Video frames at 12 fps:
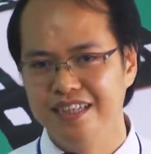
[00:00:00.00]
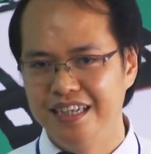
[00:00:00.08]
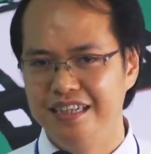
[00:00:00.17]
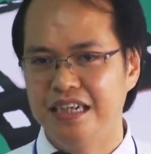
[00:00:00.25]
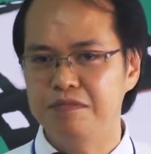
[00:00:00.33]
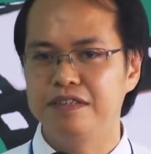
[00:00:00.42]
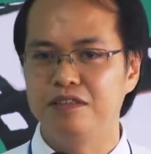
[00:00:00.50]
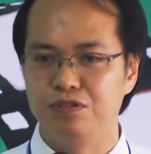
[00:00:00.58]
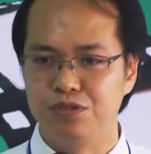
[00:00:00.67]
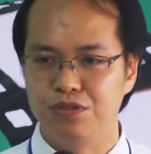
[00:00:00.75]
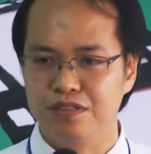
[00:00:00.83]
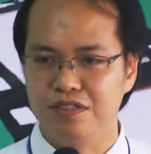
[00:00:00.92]
in action to
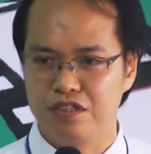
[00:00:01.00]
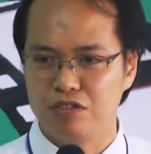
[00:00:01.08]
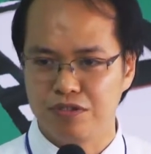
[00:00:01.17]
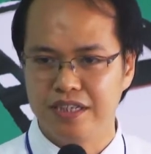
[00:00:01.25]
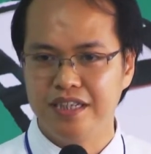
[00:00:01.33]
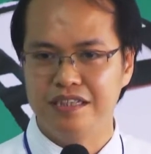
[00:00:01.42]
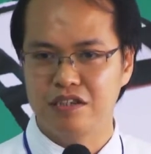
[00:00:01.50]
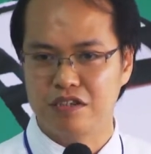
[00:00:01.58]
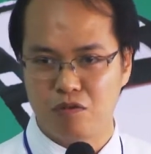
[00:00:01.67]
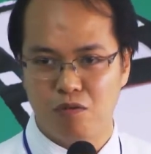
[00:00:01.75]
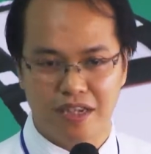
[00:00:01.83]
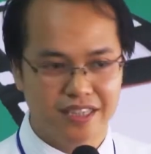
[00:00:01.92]
create this
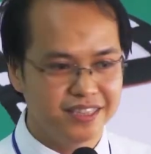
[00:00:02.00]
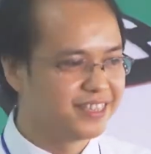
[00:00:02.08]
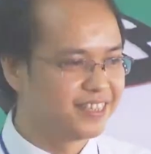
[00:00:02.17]
one.